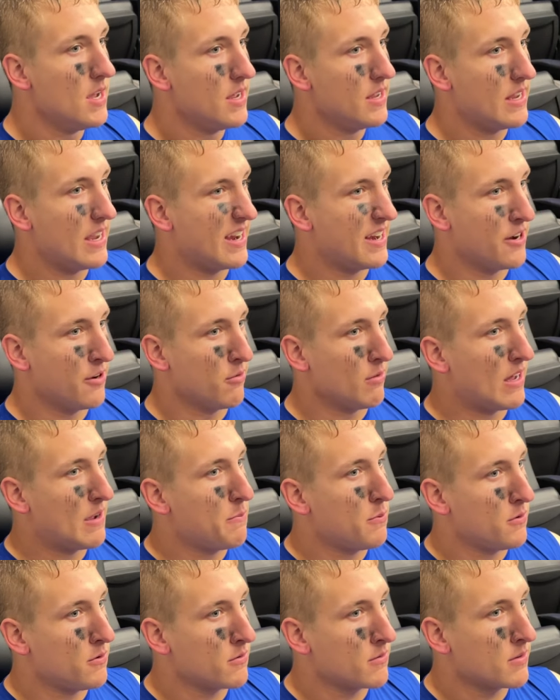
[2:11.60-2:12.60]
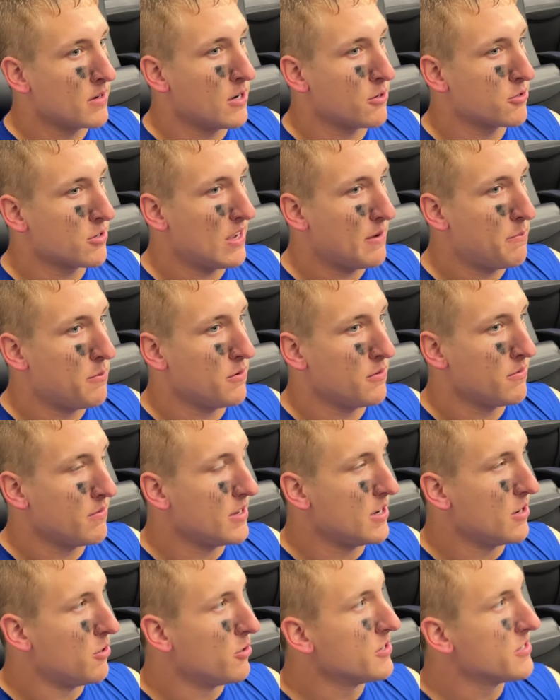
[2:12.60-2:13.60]
Yeah, you know, Coach
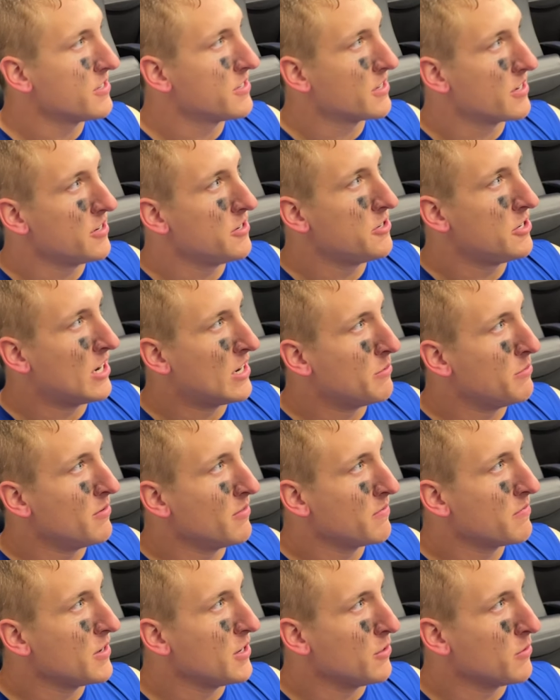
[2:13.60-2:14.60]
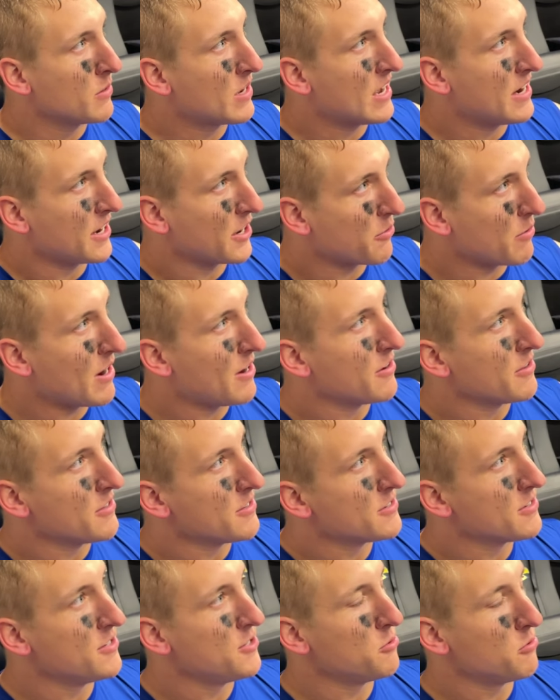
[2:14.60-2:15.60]
Leipold, you know, always does a good job of, you know, kind of grounding
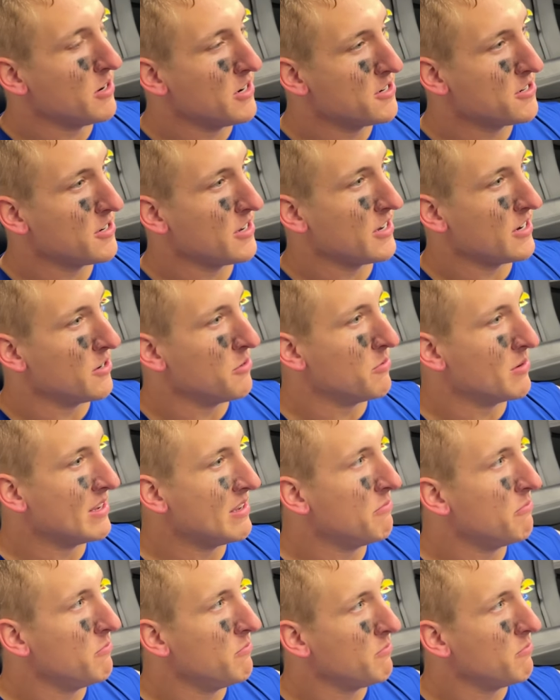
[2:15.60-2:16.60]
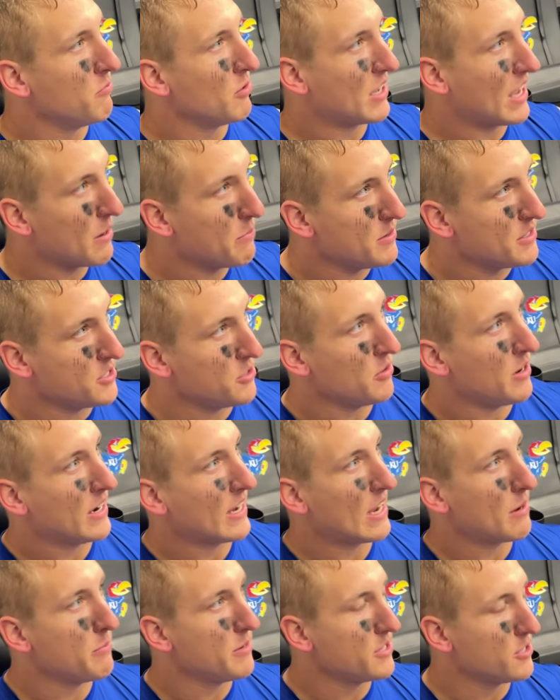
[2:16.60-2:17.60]
the situation. You know, we can't be too high,
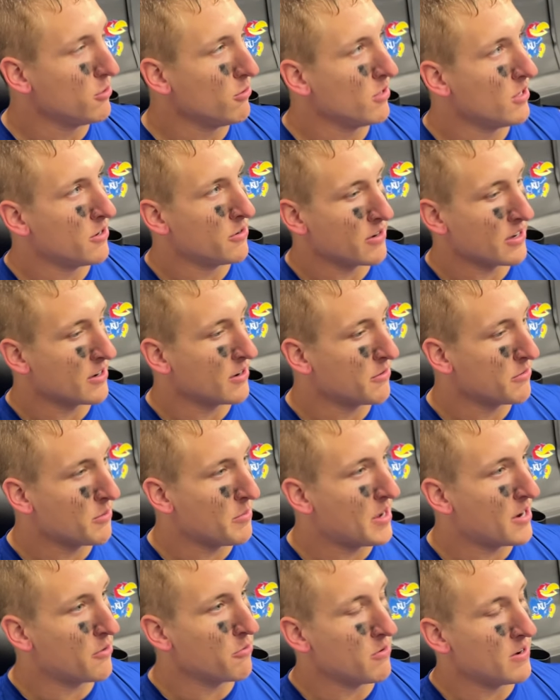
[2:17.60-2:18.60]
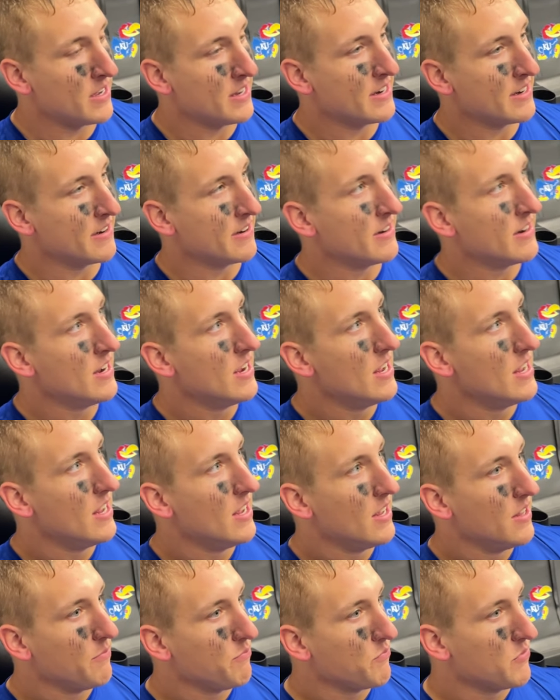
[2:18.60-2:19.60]
can't be too low, you know, no matter what. And,
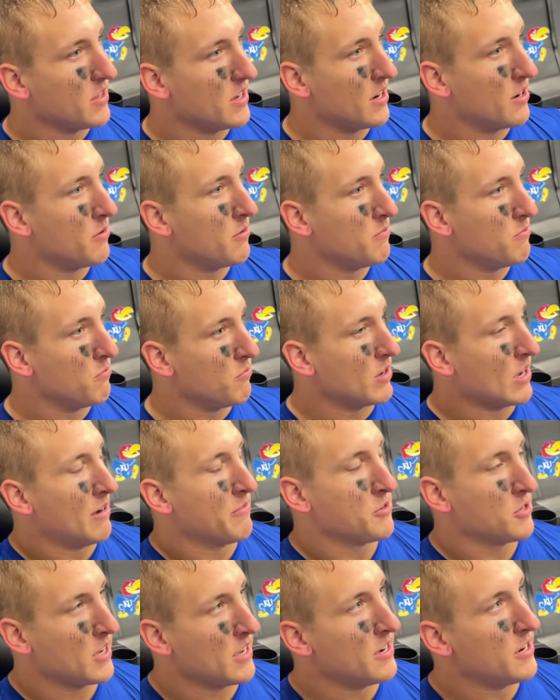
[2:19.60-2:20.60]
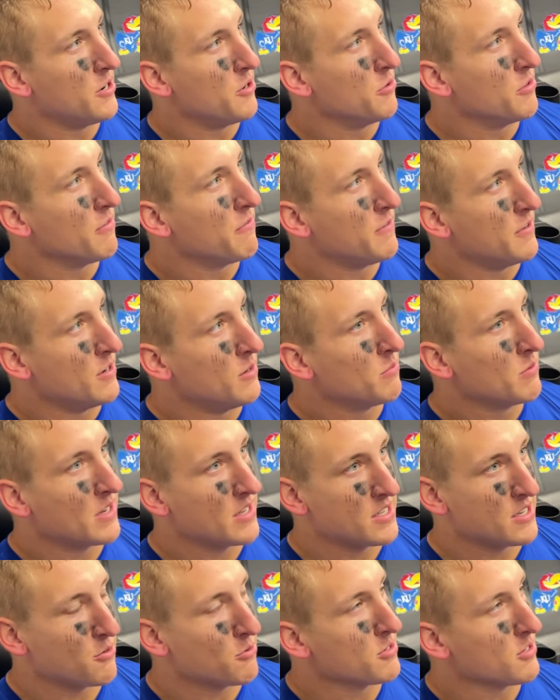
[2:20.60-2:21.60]
you know, we obviously got to own the film
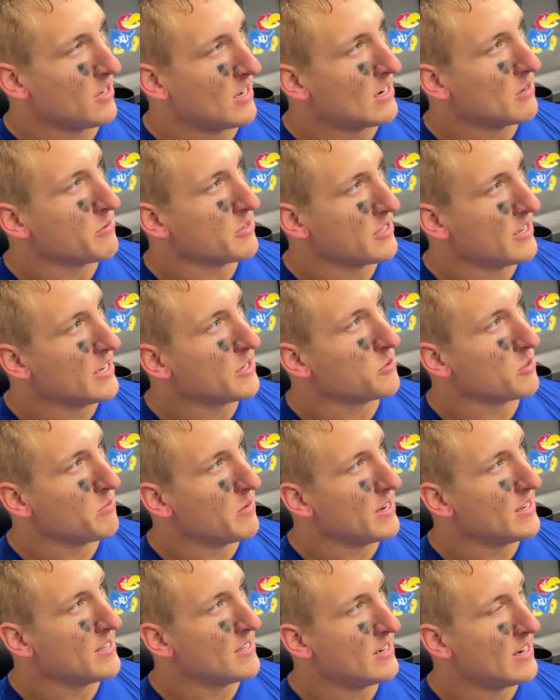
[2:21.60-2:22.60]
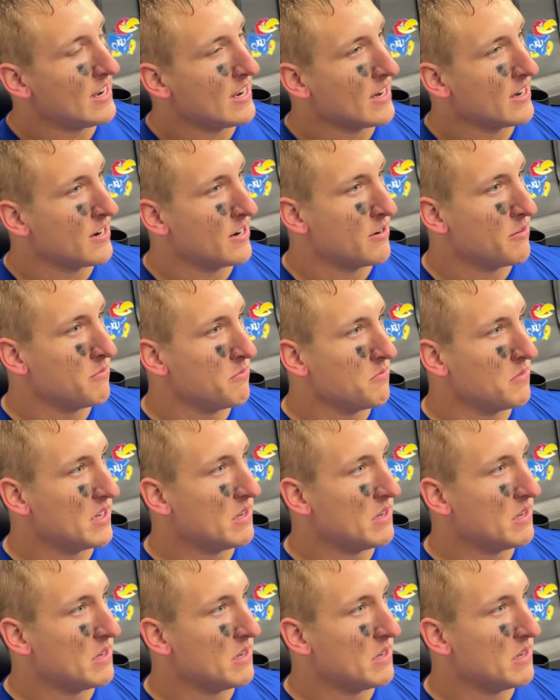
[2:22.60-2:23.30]
because there was a lot of mistakes we made today. You know,